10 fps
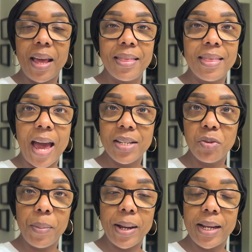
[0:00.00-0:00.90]
that is
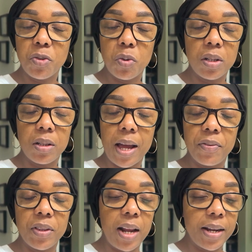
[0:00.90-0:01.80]
what my nails will look
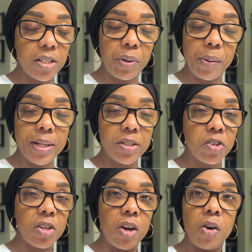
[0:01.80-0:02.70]
like for the next 3 weeks or
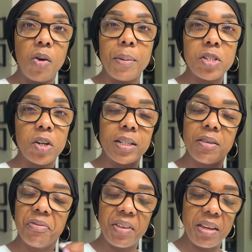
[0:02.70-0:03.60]
so. I'm starting
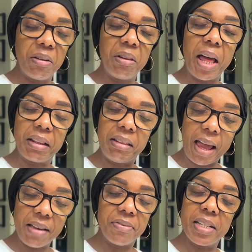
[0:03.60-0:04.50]
to feel like
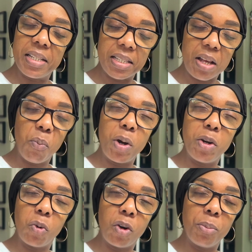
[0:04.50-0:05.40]
life is somewhat
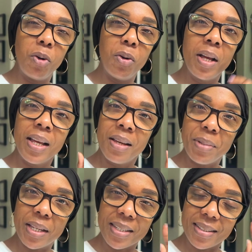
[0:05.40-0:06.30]
normal
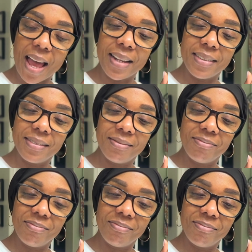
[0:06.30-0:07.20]
because that
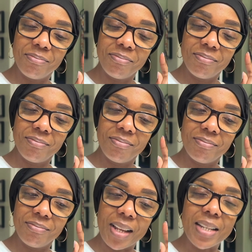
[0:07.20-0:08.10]

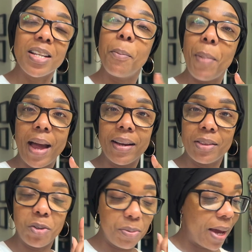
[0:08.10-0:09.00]
has come
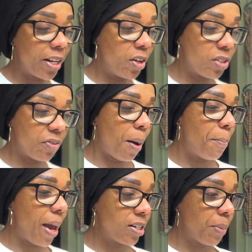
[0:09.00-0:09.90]
back. Those manicures have
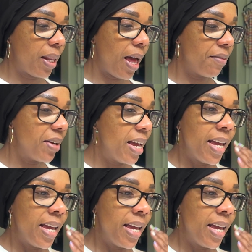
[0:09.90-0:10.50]
come back to my life.